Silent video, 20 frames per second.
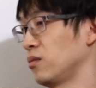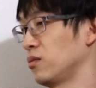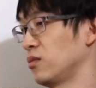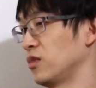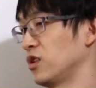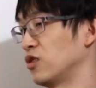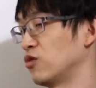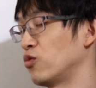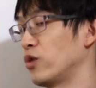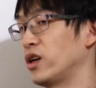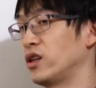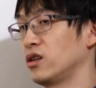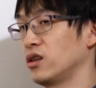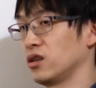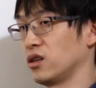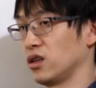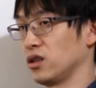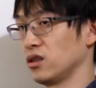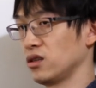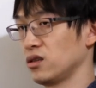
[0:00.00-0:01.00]

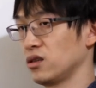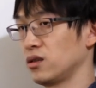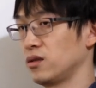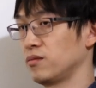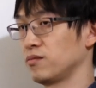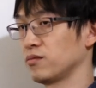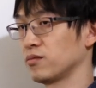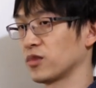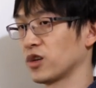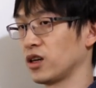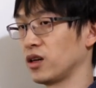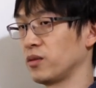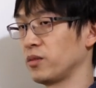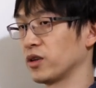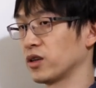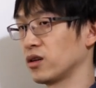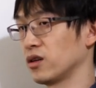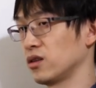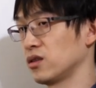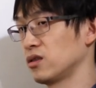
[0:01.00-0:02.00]
randomness, okay,
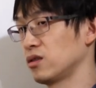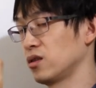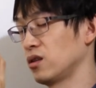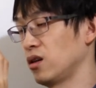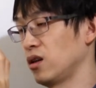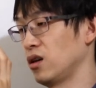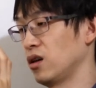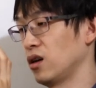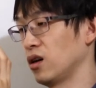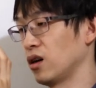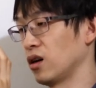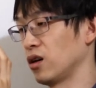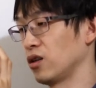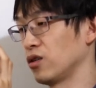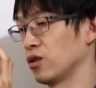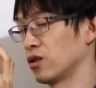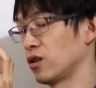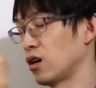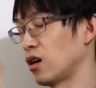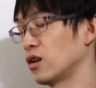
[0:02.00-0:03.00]
because
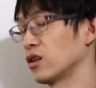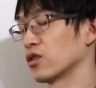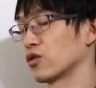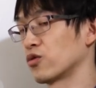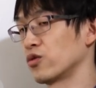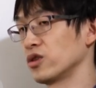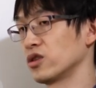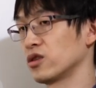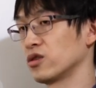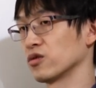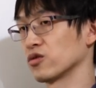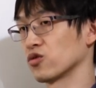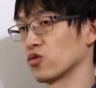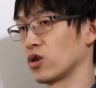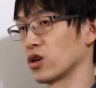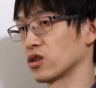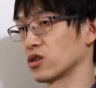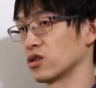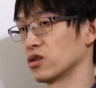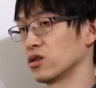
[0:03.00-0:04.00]
you're not a crystal
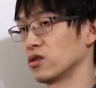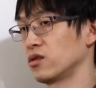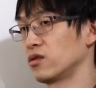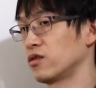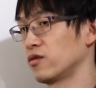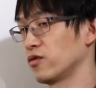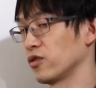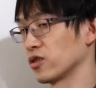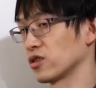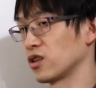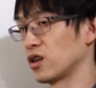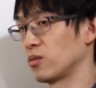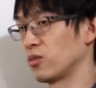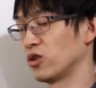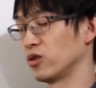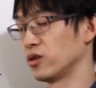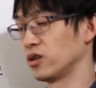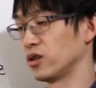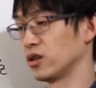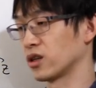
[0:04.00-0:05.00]
structure, for
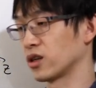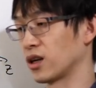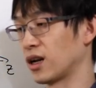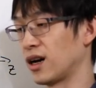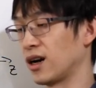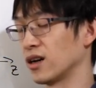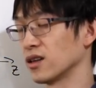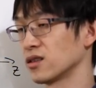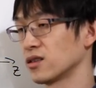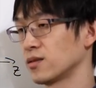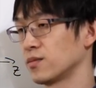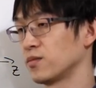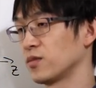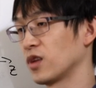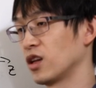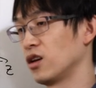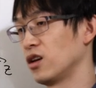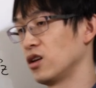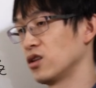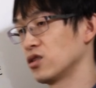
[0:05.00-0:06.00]
example, the glass.
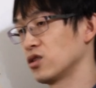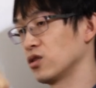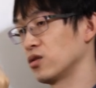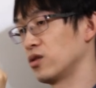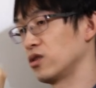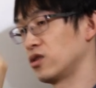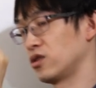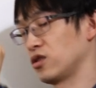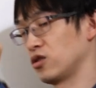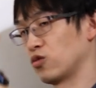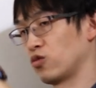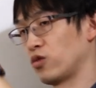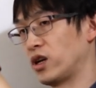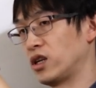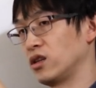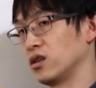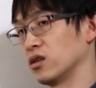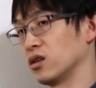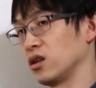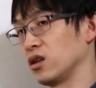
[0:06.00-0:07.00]
So there's a
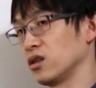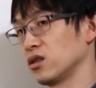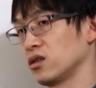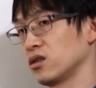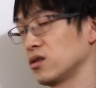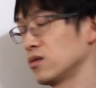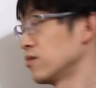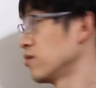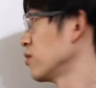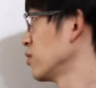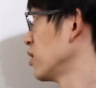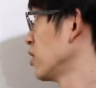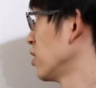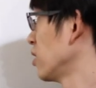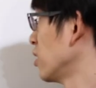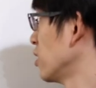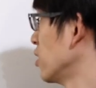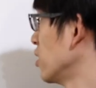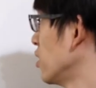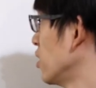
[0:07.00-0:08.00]
randomness
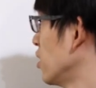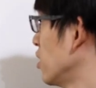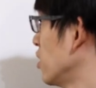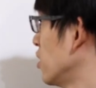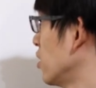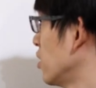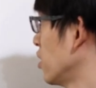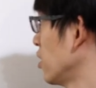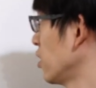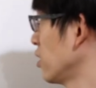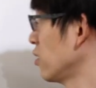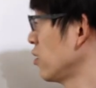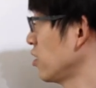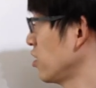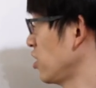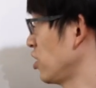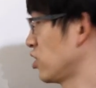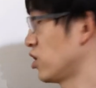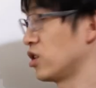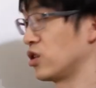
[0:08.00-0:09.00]
in
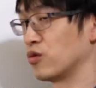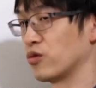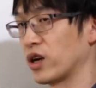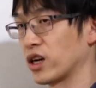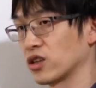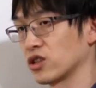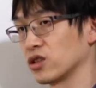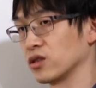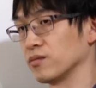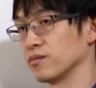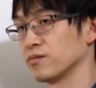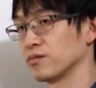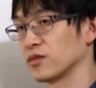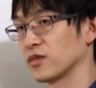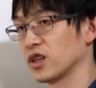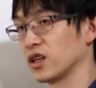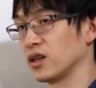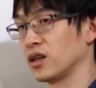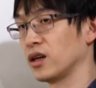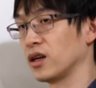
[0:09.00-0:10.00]
each direction,
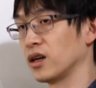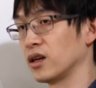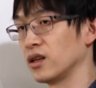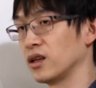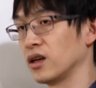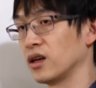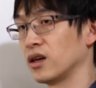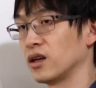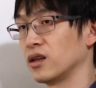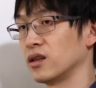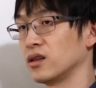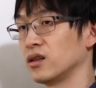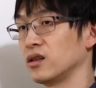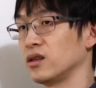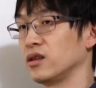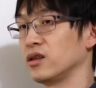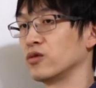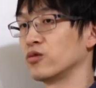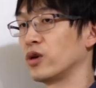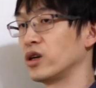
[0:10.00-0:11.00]
okay? And then
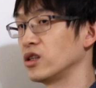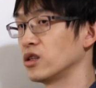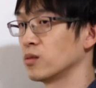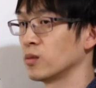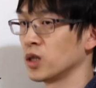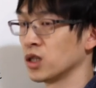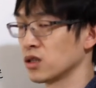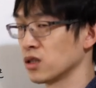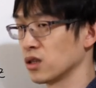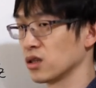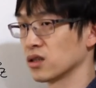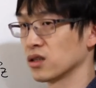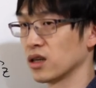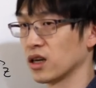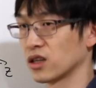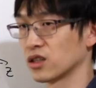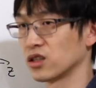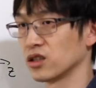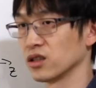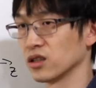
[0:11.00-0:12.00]
the randomness is
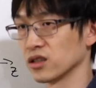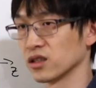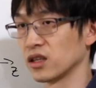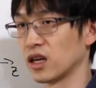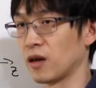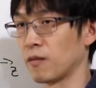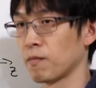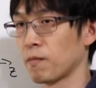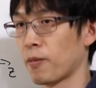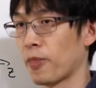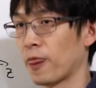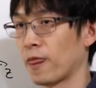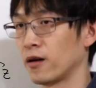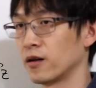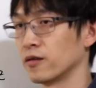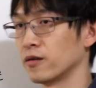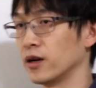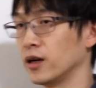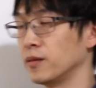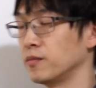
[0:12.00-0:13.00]
actually the same,
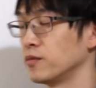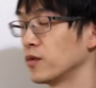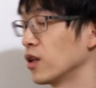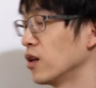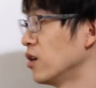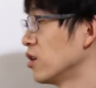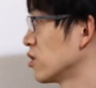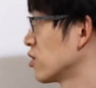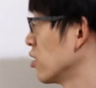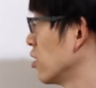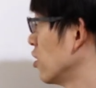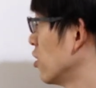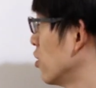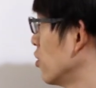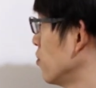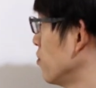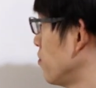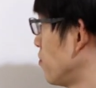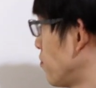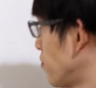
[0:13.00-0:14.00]
right?
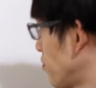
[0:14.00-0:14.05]
So